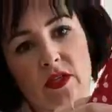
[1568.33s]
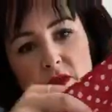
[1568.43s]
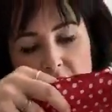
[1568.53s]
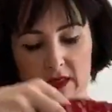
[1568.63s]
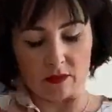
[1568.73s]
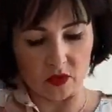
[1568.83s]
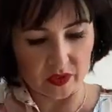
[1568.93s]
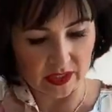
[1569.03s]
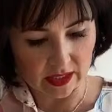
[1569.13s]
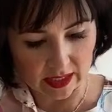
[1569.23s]
I don't end up
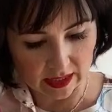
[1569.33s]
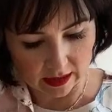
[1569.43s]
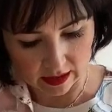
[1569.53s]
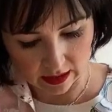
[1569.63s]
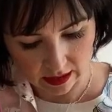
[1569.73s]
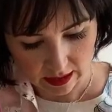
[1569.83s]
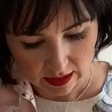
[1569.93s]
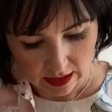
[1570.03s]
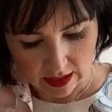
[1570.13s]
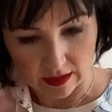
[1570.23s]
twisting anything.
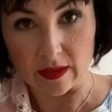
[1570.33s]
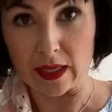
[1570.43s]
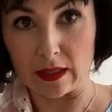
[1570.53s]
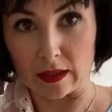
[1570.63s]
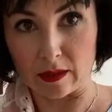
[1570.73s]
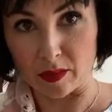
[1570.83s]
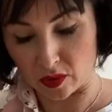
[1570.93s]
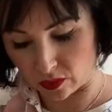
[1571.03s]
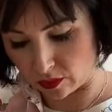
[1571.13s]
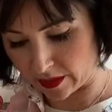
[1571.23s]
And then I'm going to
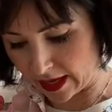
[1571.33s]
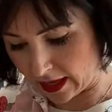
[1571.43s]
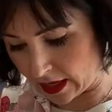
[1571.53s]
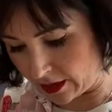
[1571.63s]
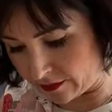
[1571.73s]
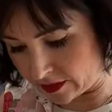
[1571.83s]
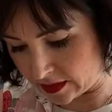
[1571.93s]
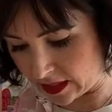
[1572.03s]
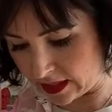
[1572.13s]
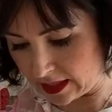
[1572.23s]
pull that over
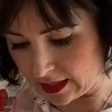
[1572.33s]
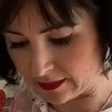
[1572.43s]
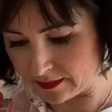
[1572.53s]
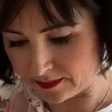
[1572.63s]
to here.